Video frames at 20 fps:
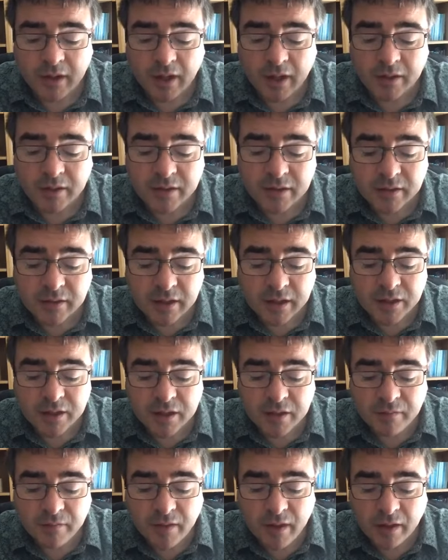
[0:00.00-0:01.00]
Instantly,
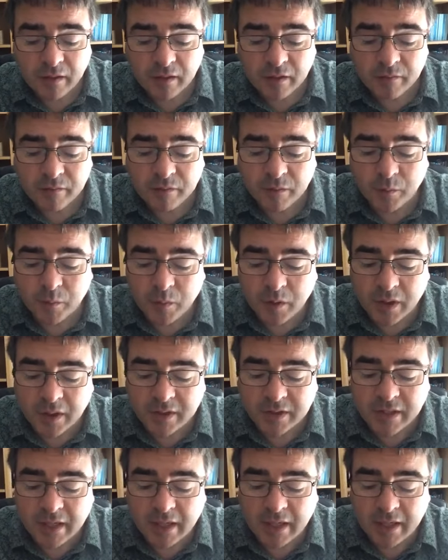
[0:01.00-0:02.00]
she fell to the floor
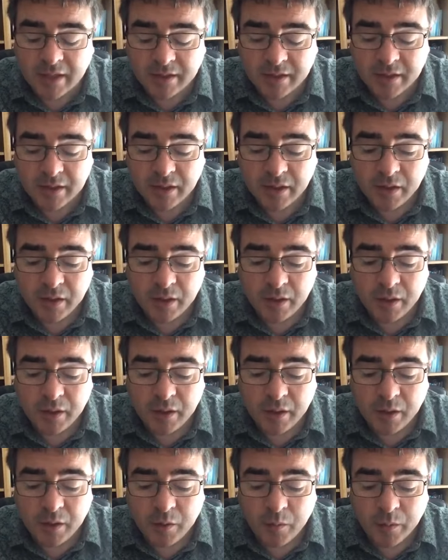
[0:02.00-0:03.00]
and died.
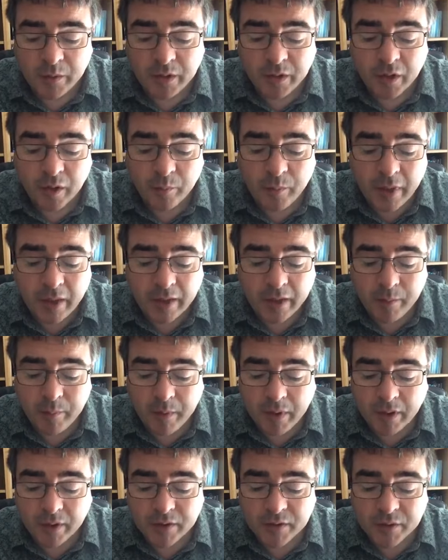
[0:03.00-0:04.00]
When the young men came
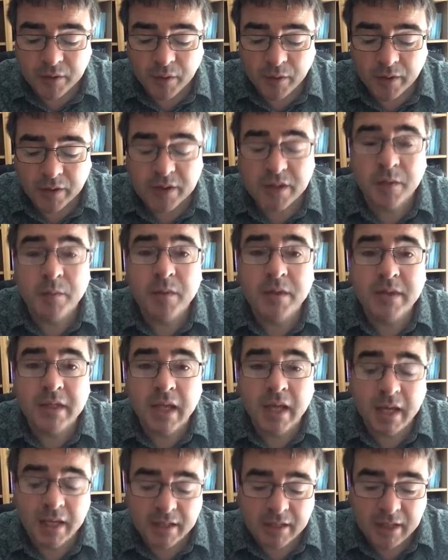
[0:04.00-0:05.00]
in and saw that she was
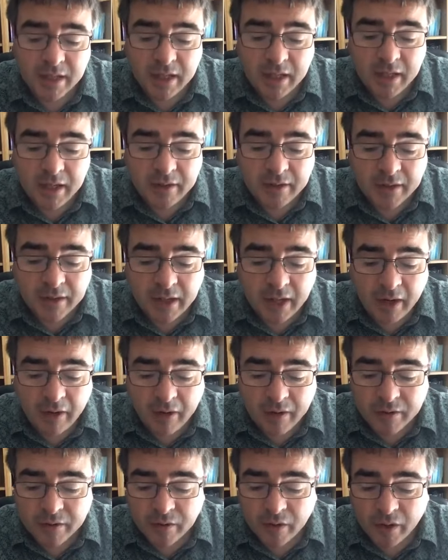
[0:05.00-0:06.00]
dead, they
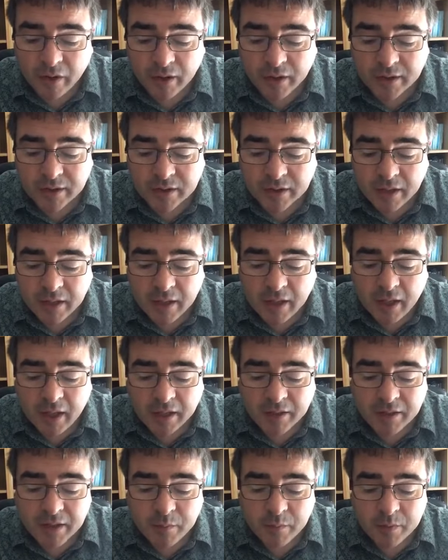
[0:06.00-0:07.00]
carried her out
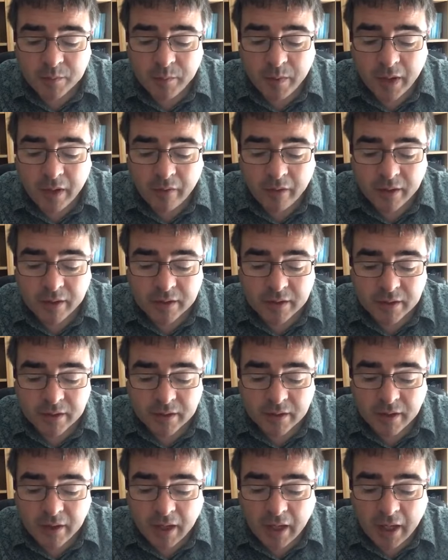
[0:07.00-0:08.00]
and she was buried
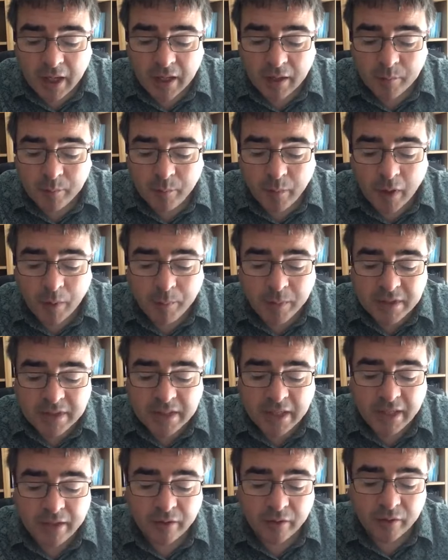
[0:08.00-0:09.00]
up
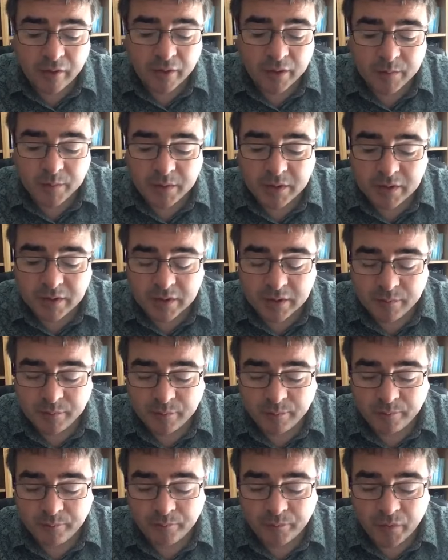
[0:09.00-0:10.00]
beside her husband.
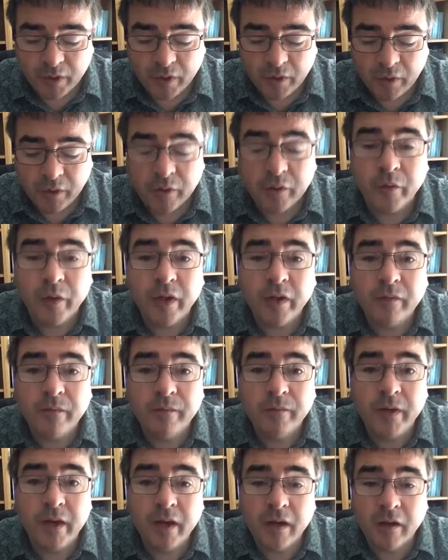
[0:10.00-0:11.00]
Great
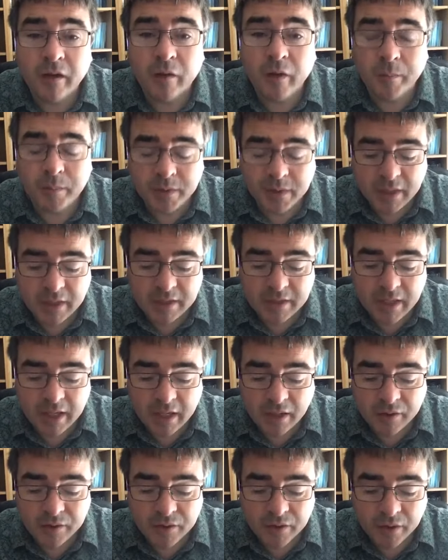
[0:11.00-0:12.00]
fear gripped the
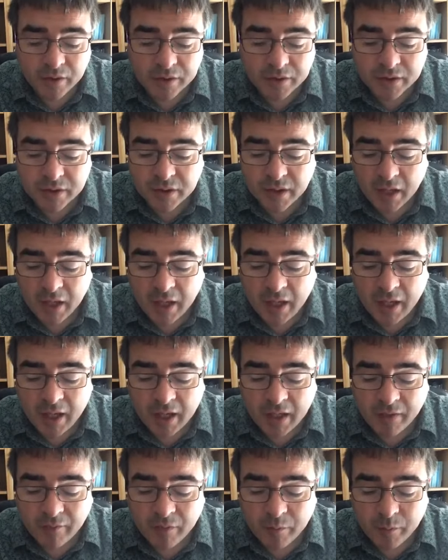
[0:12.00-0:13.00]
entire church
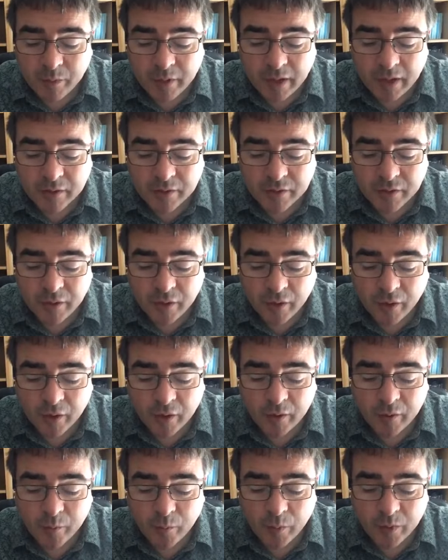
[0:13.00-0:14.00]
and everyone else who
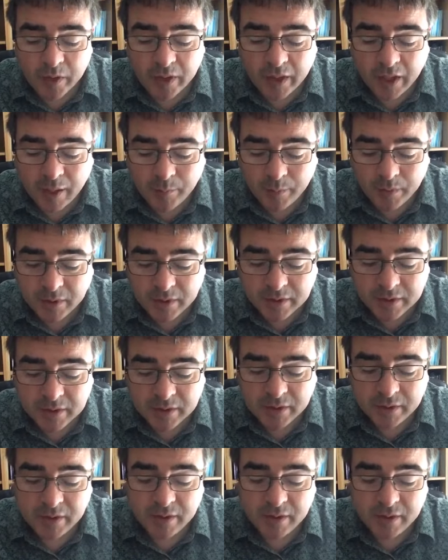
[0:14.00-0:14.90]
heard what had happened.